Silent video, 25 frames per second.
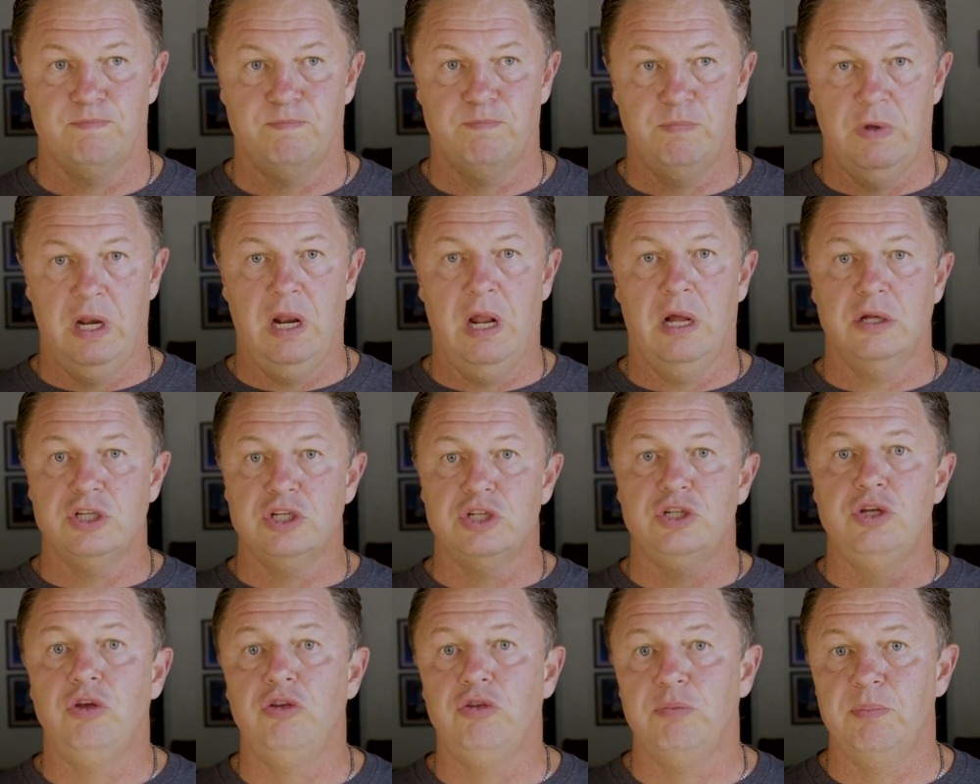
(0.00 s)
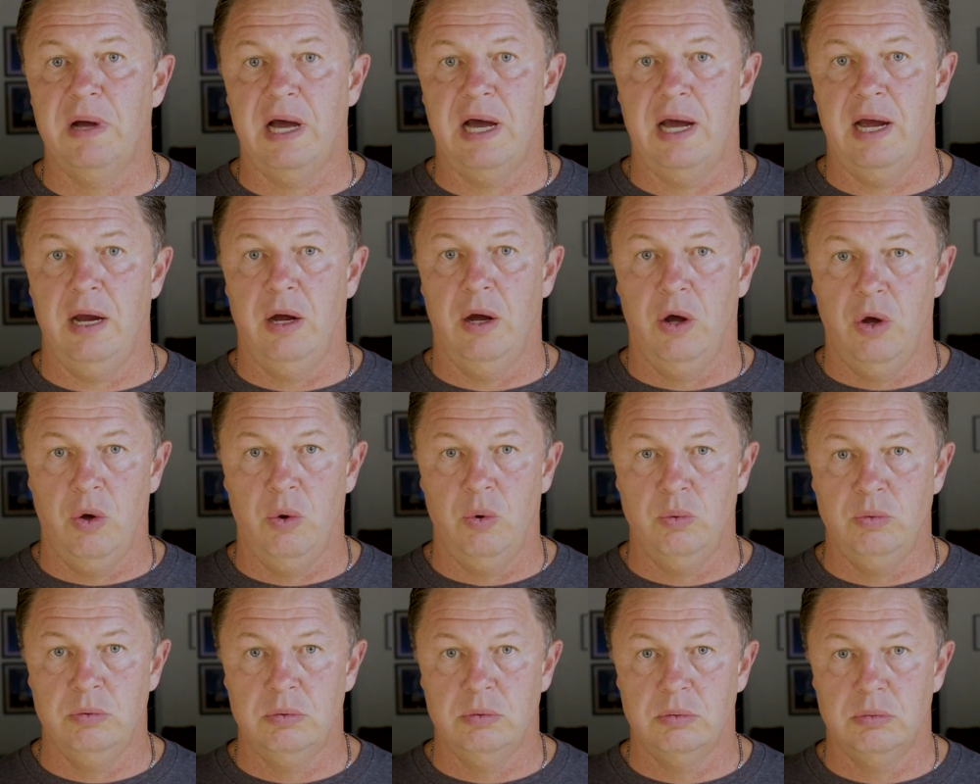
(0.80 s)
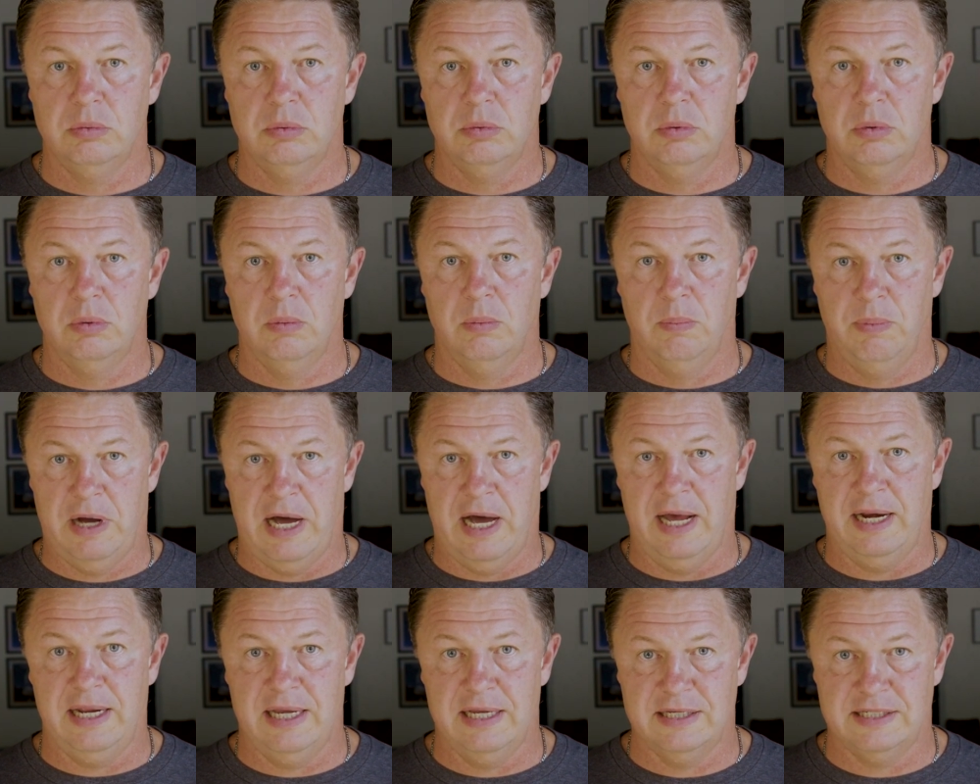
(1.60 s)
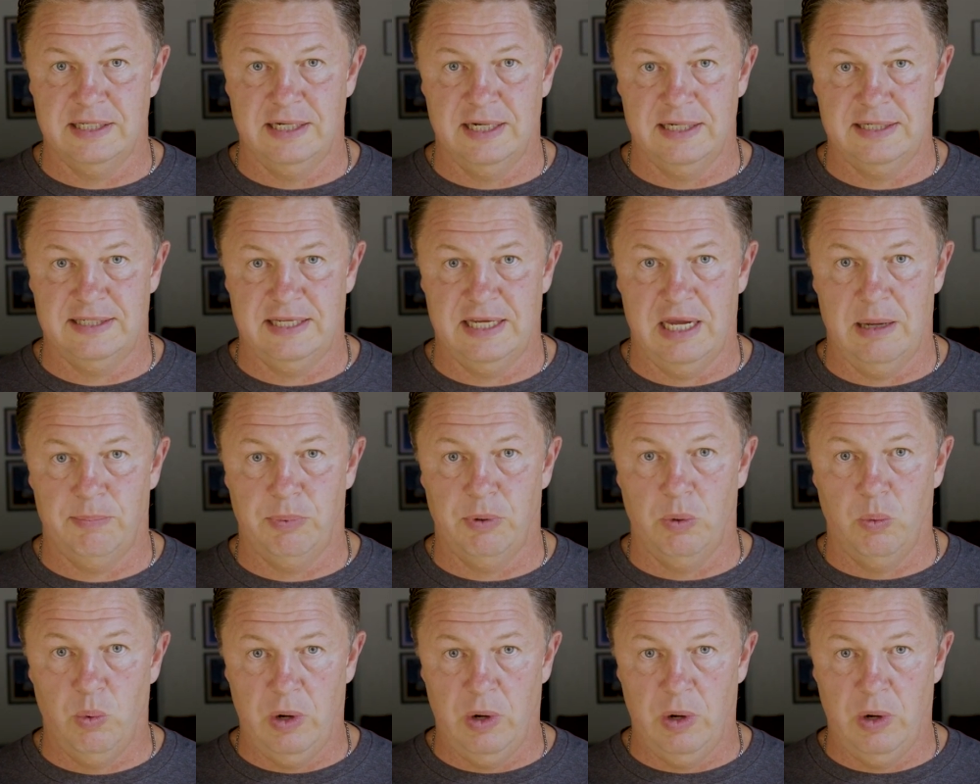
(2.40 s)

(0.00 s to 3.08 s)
and I'll just use my own body as an example.